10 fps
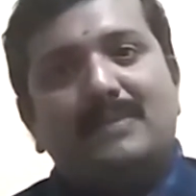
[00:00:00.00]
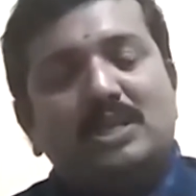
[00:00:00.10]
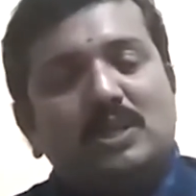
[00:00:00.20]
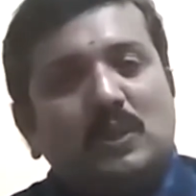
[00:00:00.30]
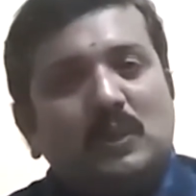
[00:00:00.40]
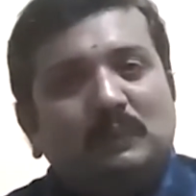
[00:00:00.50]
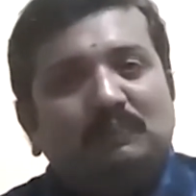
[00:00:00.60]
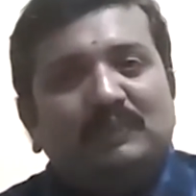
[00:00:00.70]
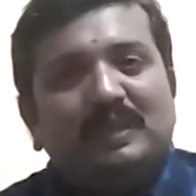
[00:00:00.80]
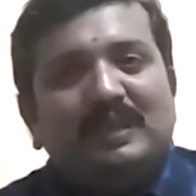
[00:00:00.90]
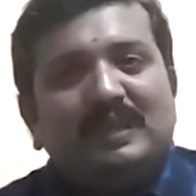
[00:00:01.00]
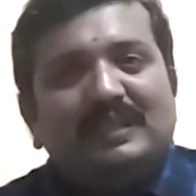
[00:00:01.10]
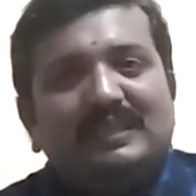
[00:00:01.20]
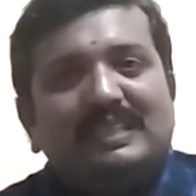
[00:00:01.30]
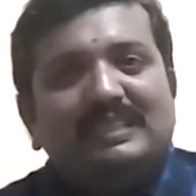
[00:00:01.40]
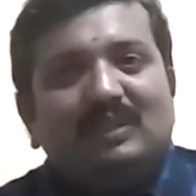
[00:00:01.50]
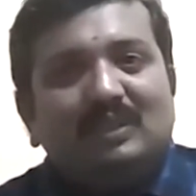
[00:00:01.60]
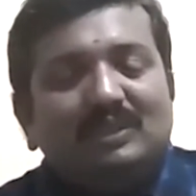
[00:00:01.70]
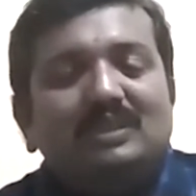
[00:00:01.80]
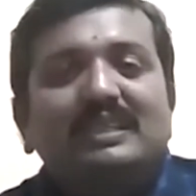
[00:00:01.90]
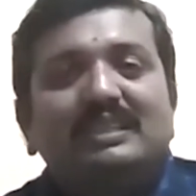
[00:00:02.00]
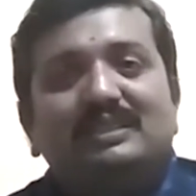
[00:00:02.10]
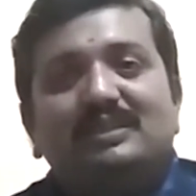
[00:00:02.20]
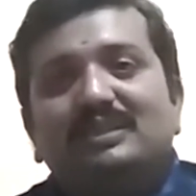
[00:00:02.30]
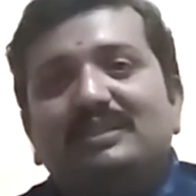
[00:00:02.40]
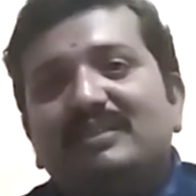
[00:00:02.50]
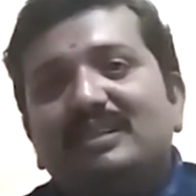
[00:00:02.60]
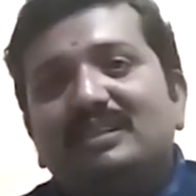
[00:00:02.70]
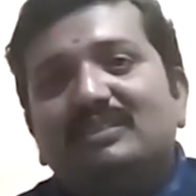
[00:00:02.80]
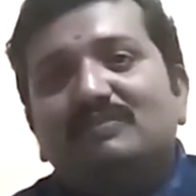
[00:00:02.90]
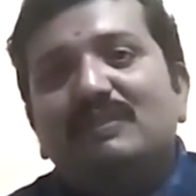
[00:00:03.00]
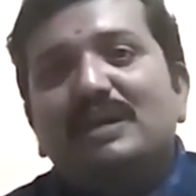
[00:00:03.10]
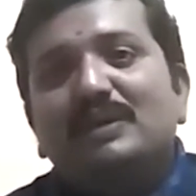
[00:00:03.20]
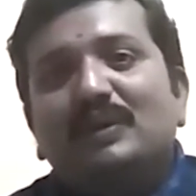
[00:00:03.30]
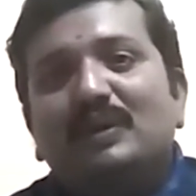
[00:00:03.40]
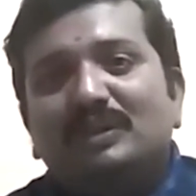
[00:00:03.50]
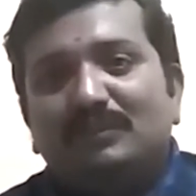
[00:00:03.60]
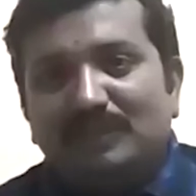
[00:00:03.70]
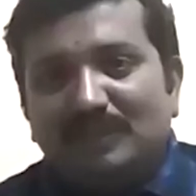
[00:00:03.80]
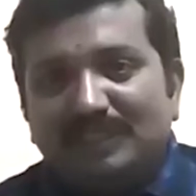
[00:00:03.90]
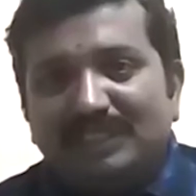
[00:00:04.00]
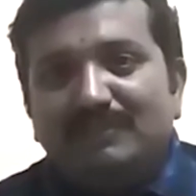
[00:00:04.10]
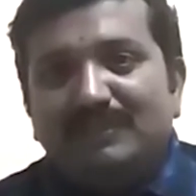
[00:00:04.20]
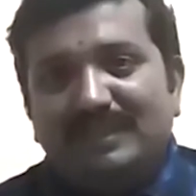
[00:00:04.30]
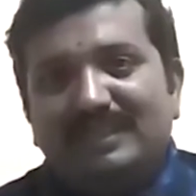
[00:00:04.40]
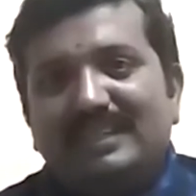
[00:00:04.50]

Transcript: So this also takes you to the world of bio-entrepreneurship,